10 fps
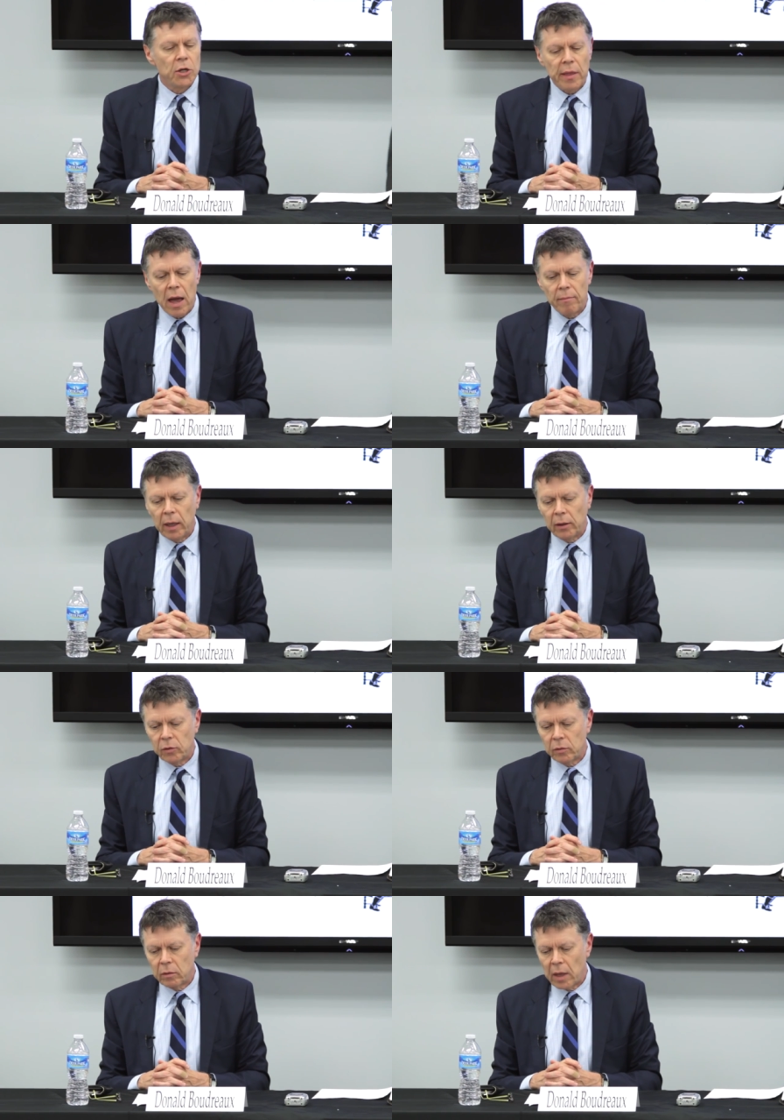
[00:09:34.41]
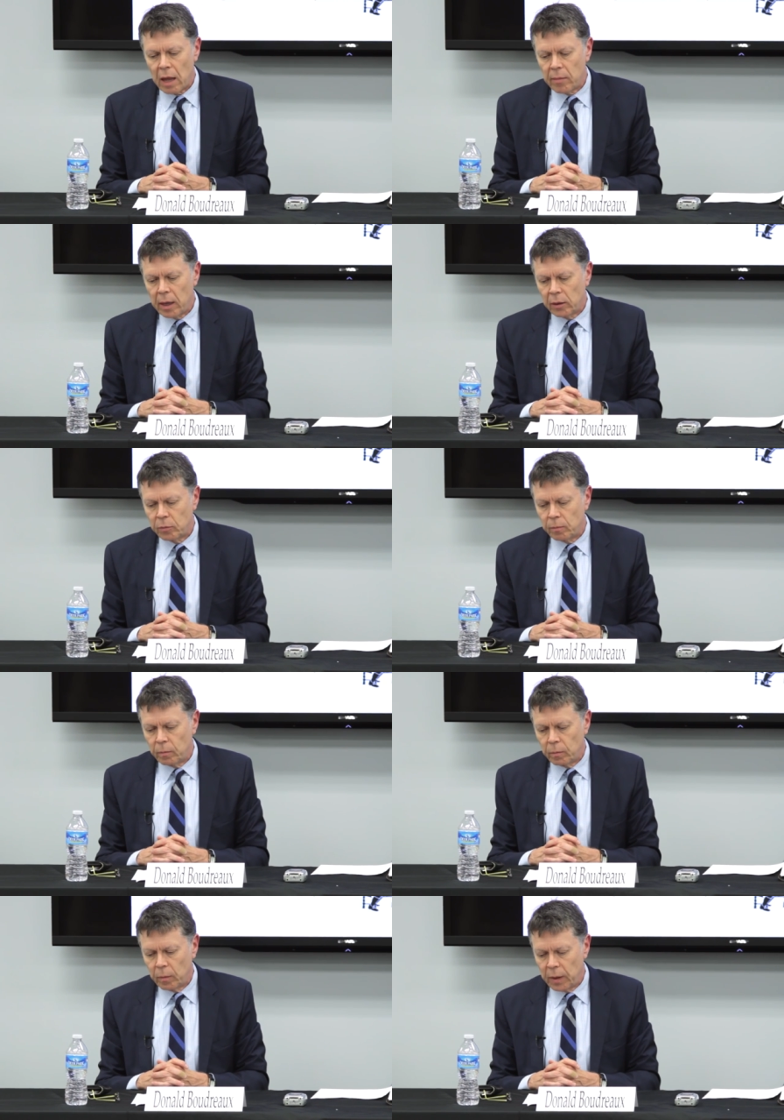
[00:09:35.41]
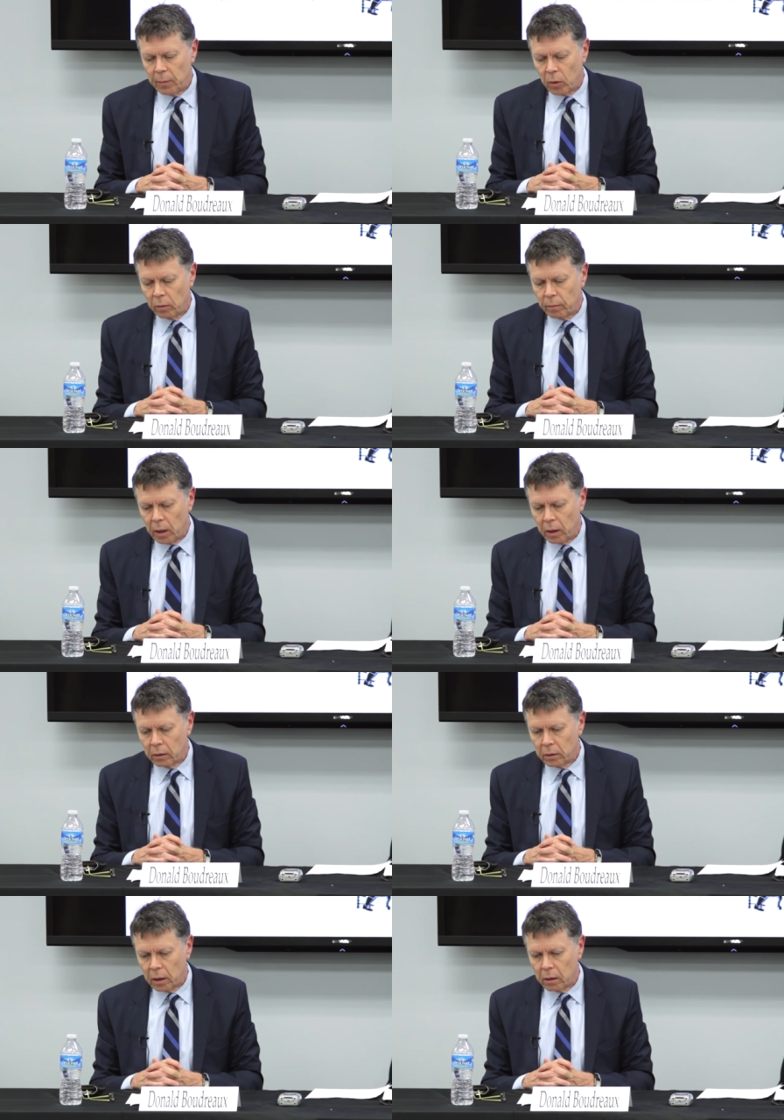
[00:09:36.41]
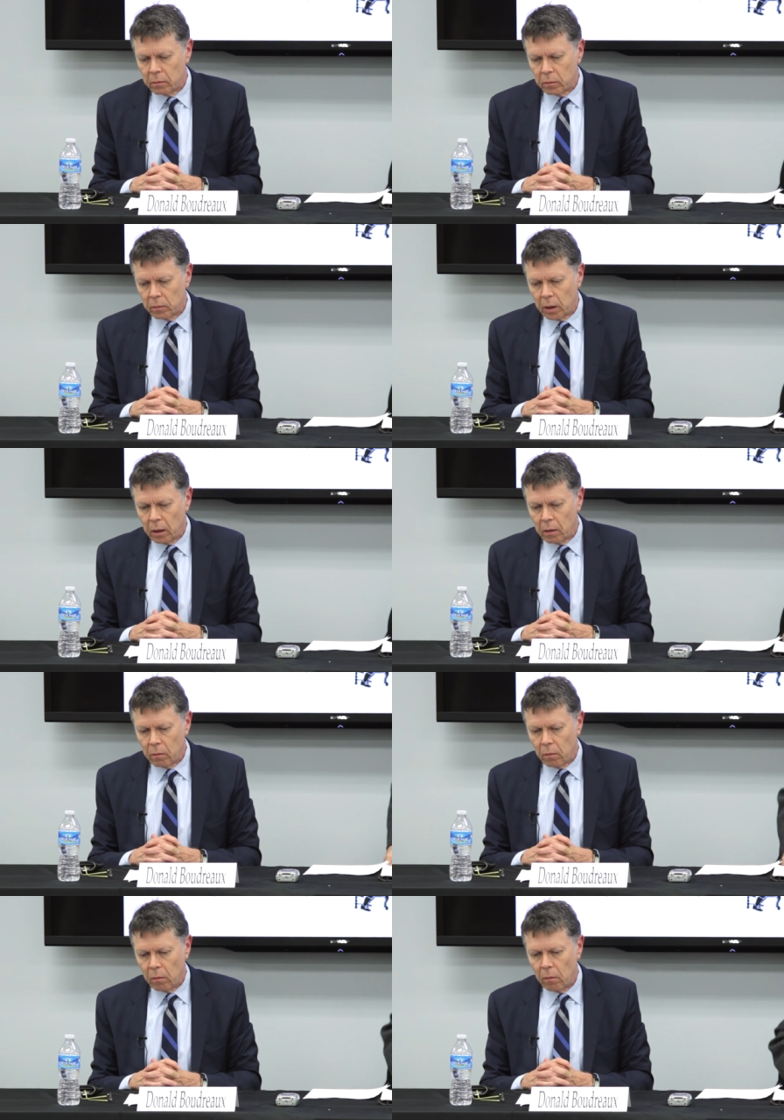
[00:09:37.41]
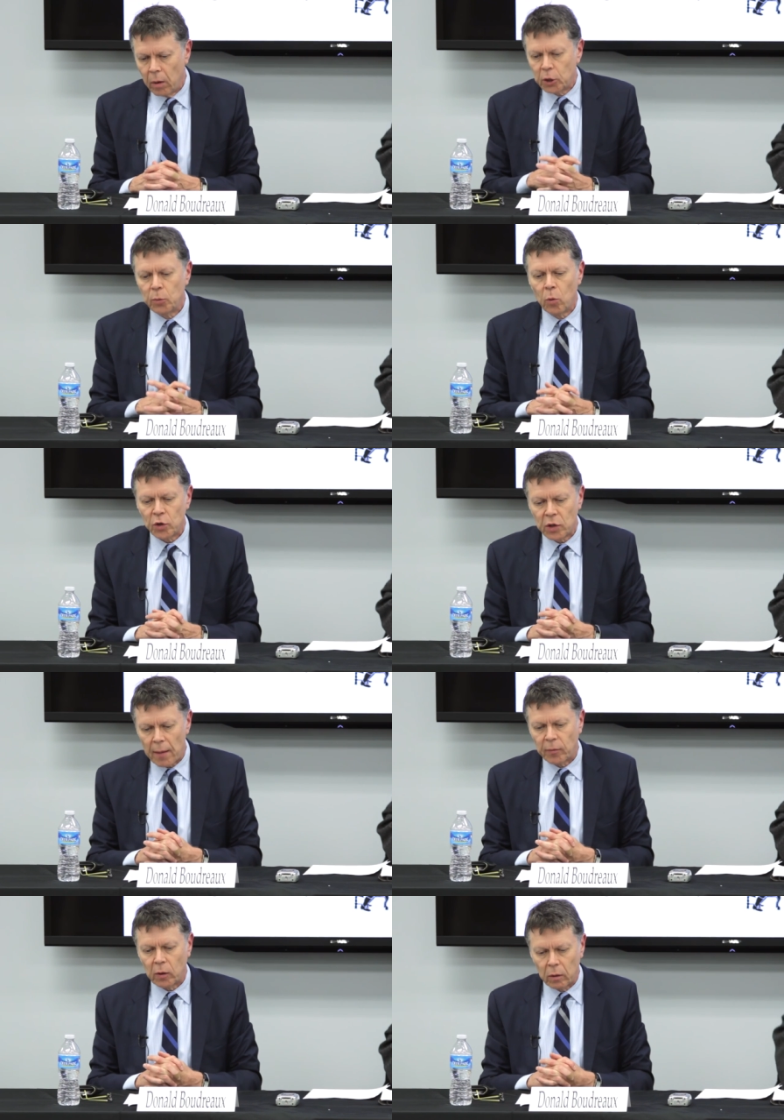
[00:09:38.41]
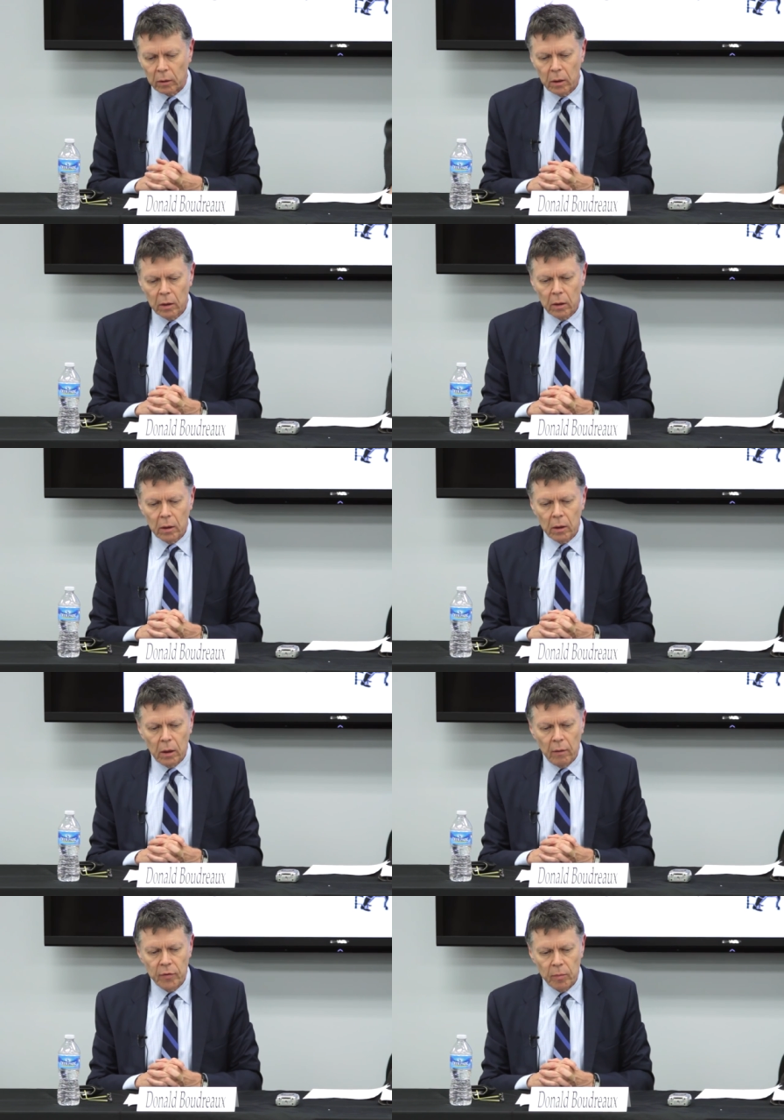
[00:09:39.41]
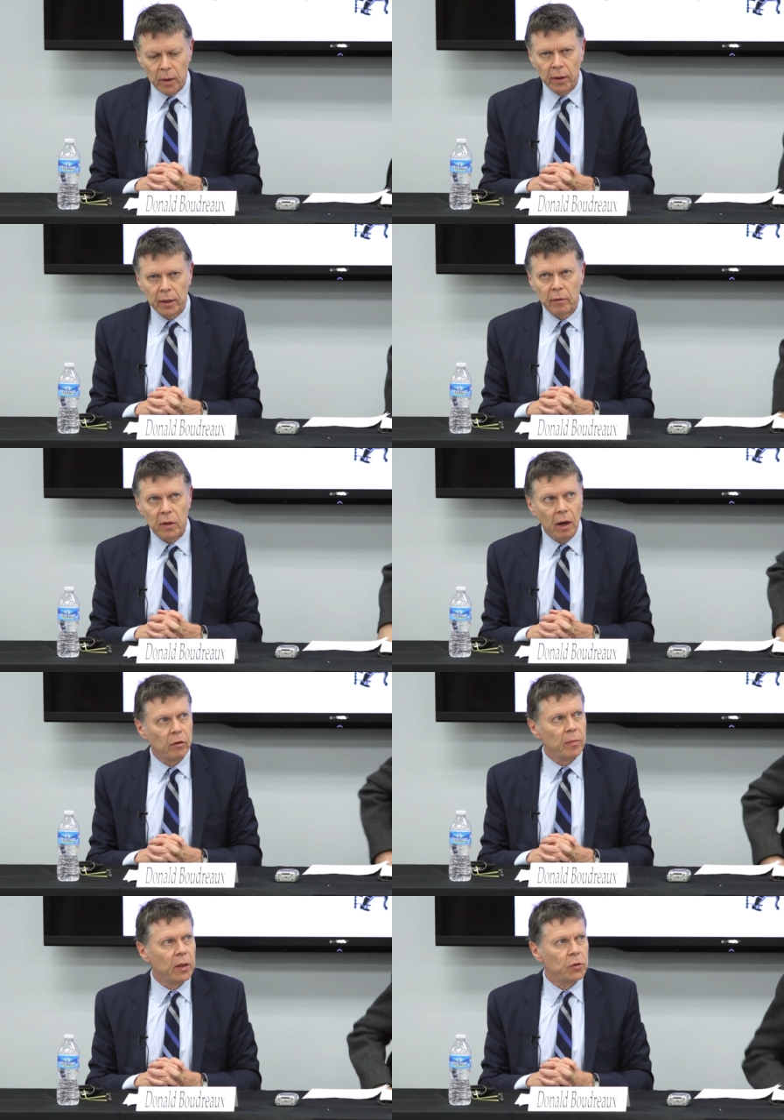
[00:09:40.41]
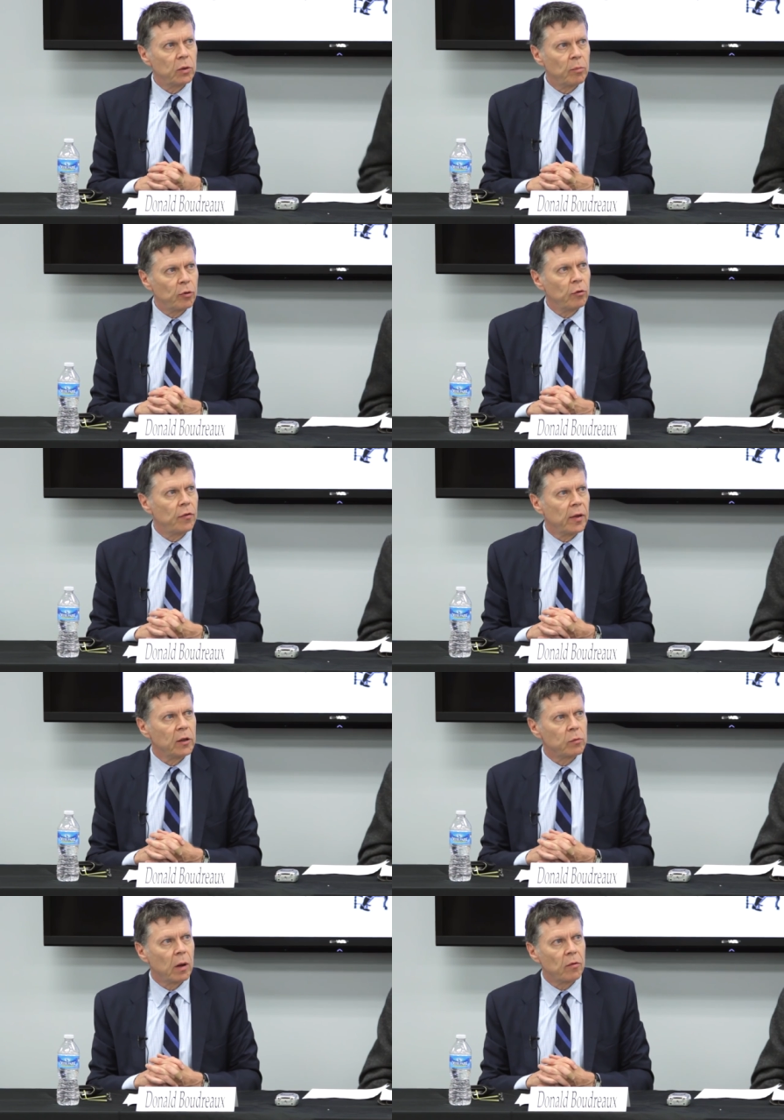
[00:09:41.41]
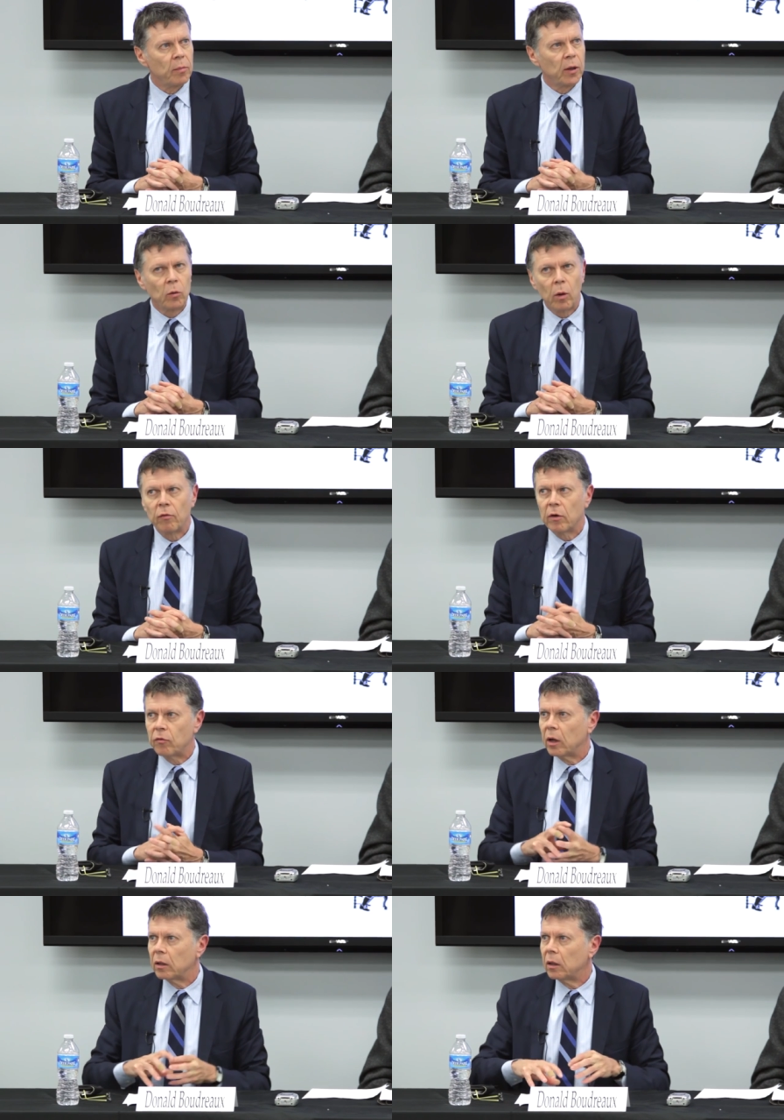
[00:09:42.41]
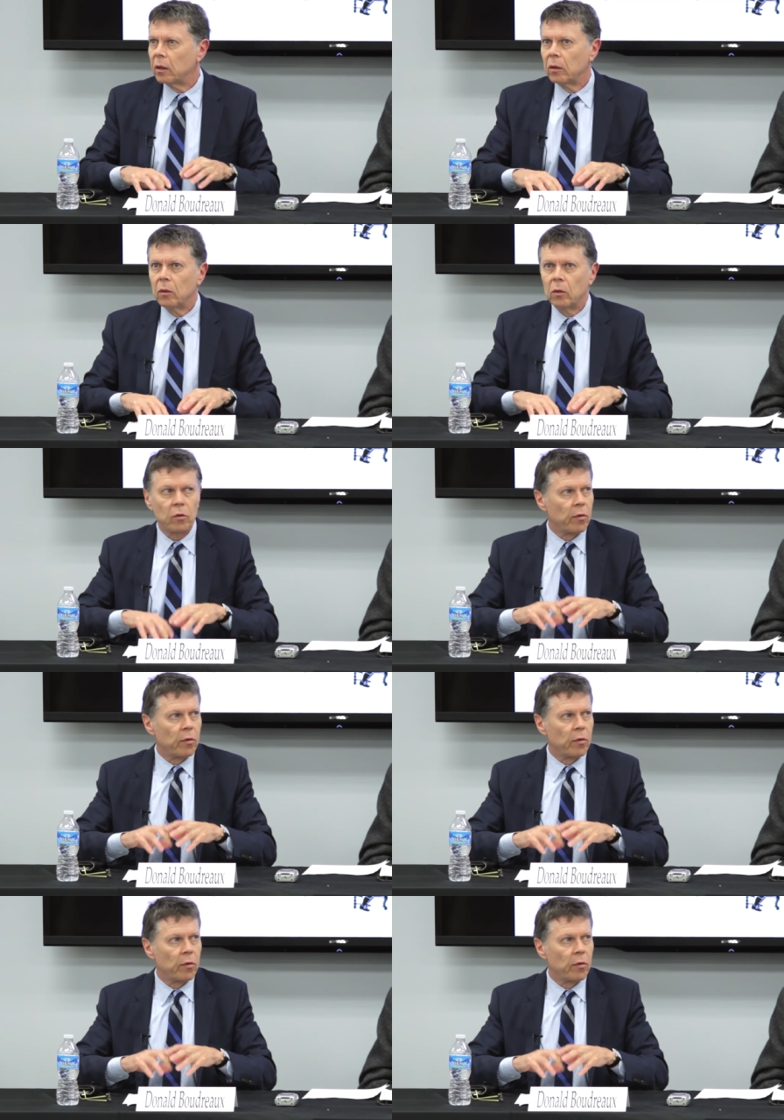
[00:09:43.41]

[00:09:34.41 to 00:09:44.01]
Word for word: And that makes, that makes people uh, uh, uh, much more skeptical of the ability of government to improve things, whether it be in the welfare front or the